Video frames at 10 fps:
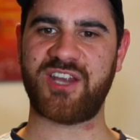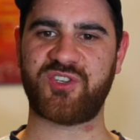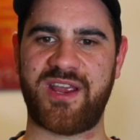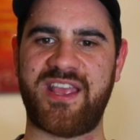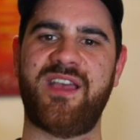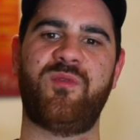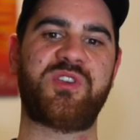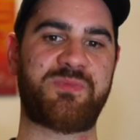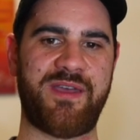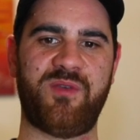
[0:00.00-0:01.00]
tracker,
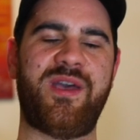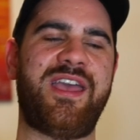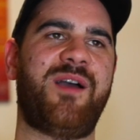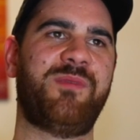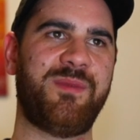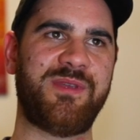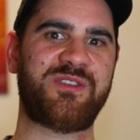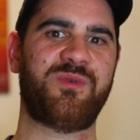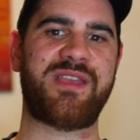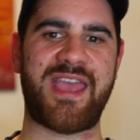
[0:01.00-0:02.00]
which, by the way, I'm going to be
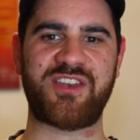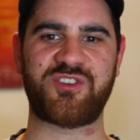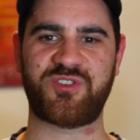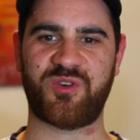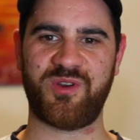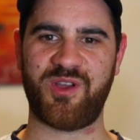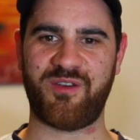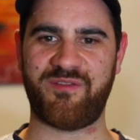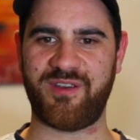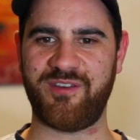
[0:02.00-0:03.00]
doing a tutorial
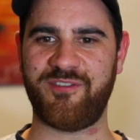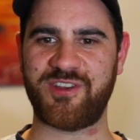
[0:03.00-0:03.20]
on very,